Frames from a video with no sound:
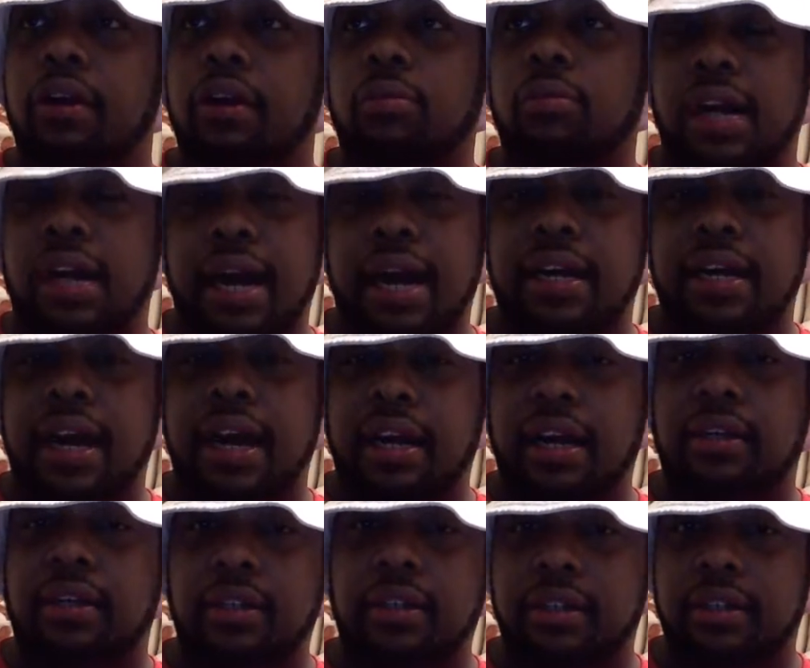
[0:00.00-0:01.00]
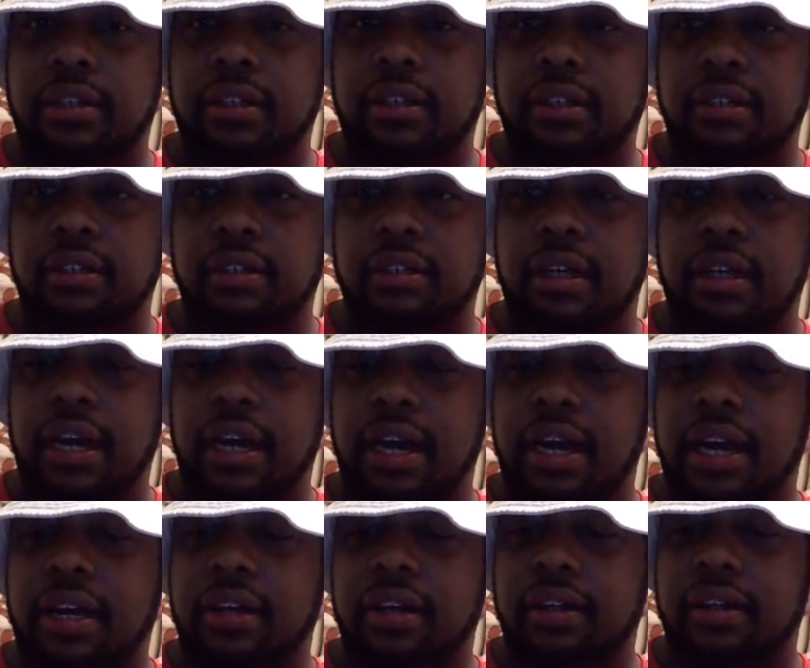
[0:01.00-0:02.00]
When I got good
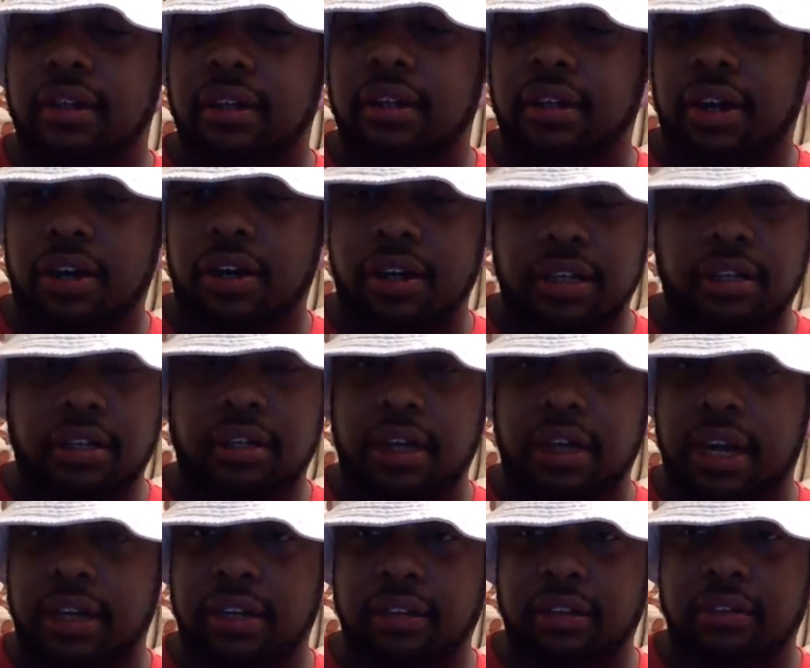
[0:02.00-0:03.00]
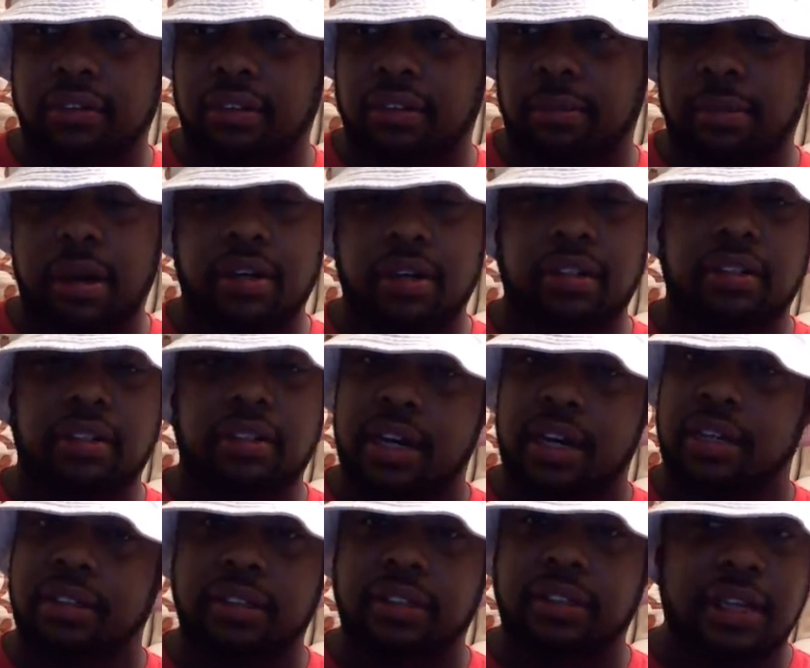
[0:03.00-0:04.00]
at learning, like, the marketing
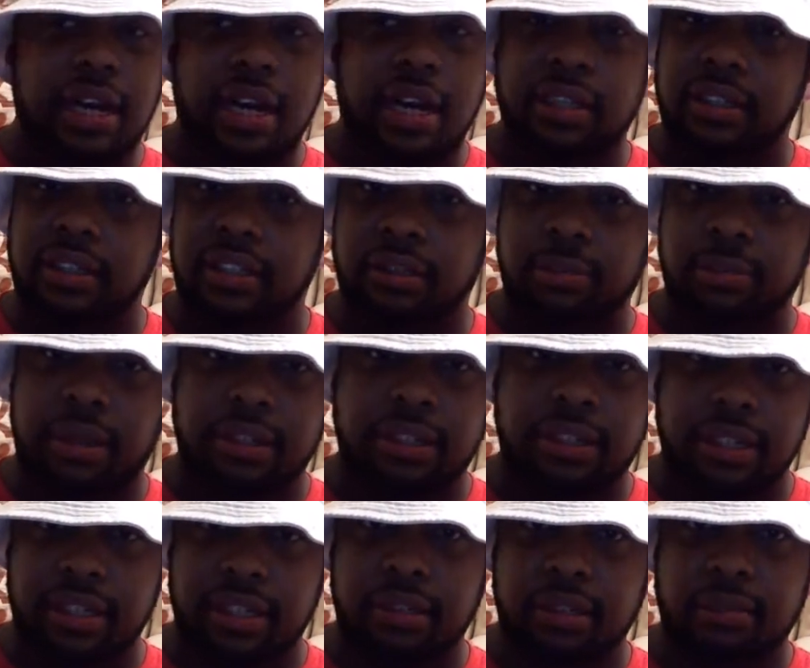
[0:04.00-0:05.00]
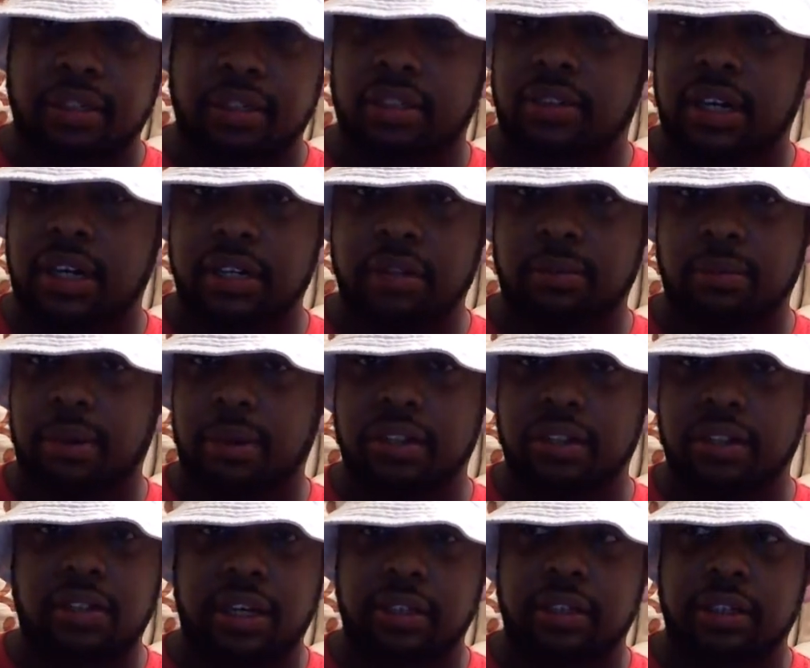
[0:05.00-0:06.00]
strategies that I teach my team and the
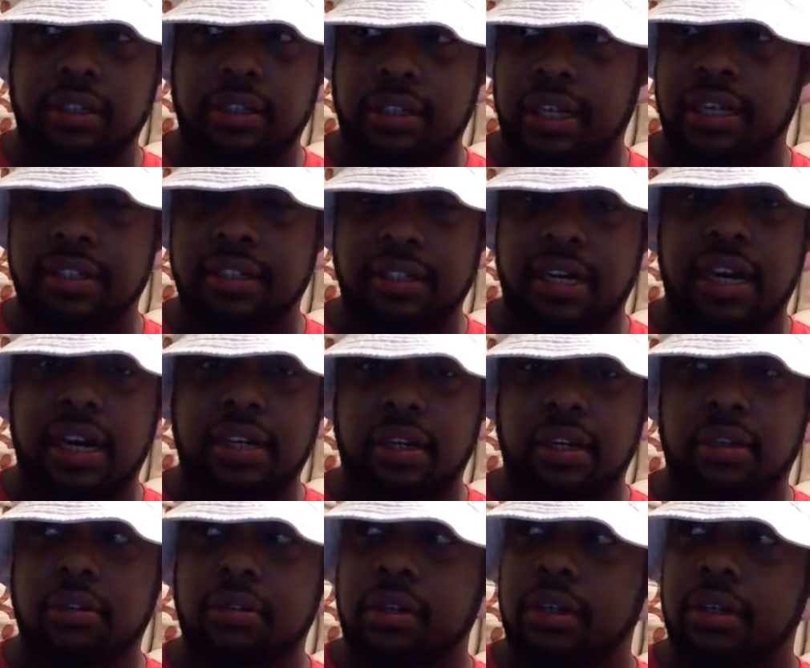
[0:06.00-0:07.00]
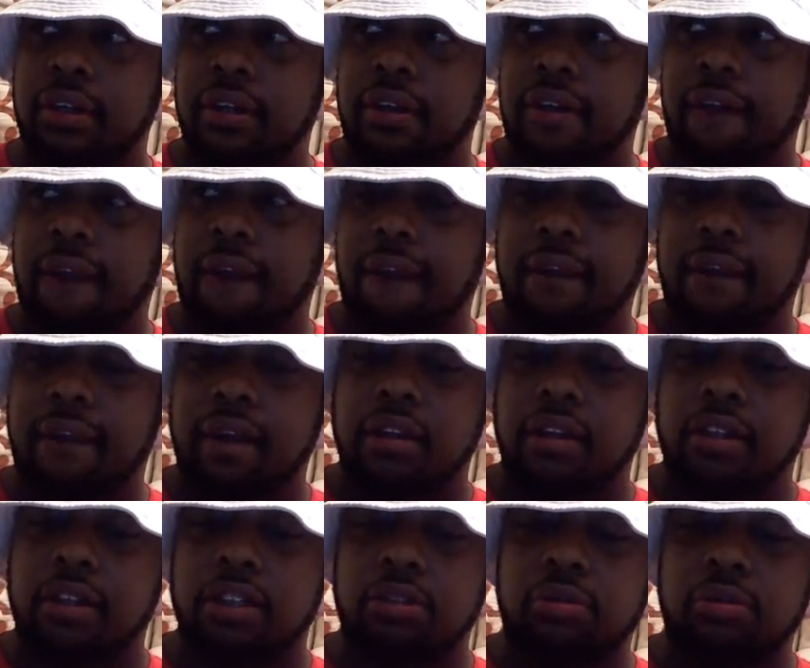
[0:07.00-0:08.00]
marketing strategy, the things that I know,
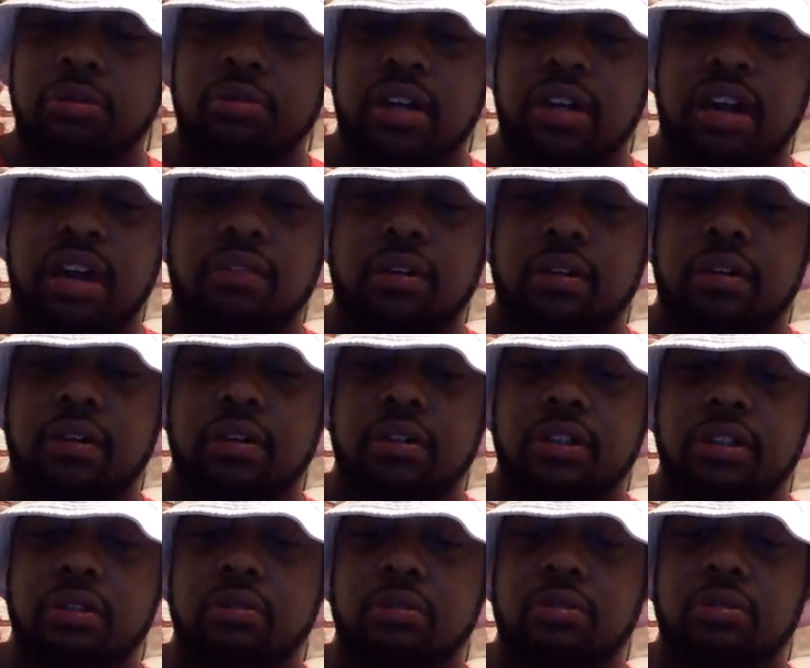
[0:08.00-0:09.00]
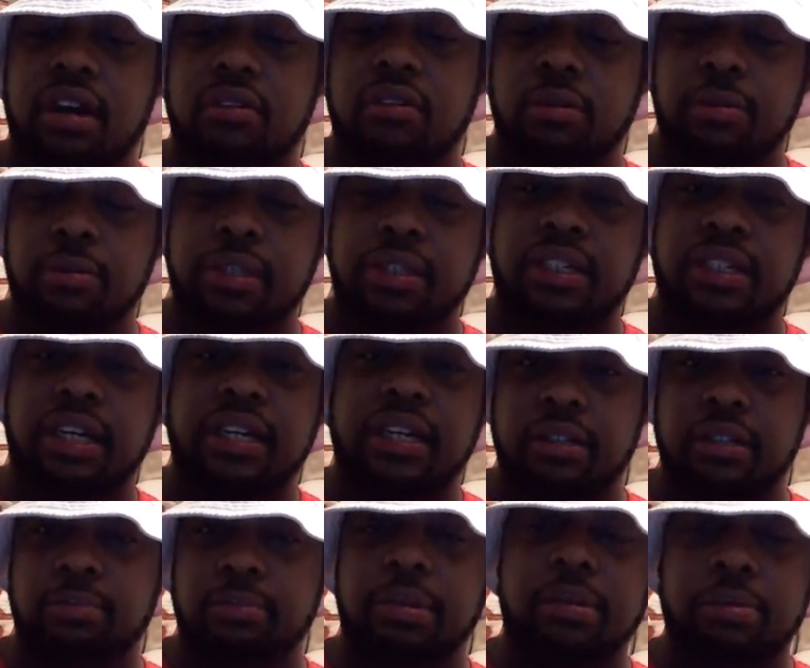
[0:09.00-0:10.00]
you will never be
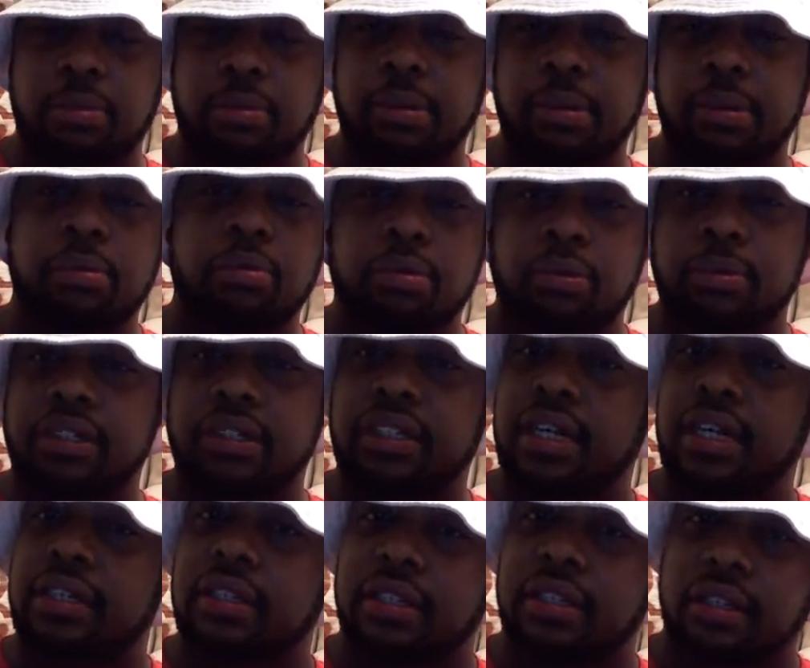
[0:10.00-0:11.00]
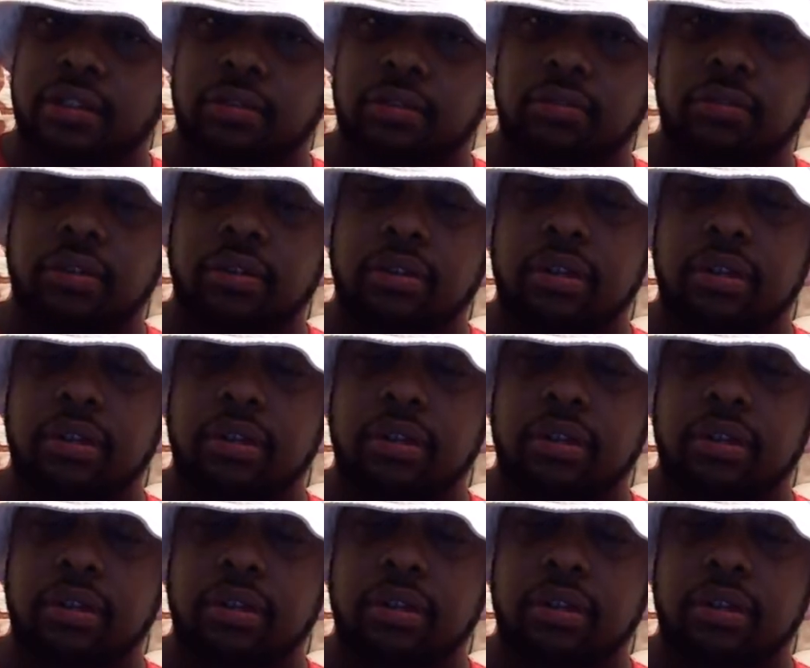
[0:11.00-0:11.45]
chasing people. People will be chasing you.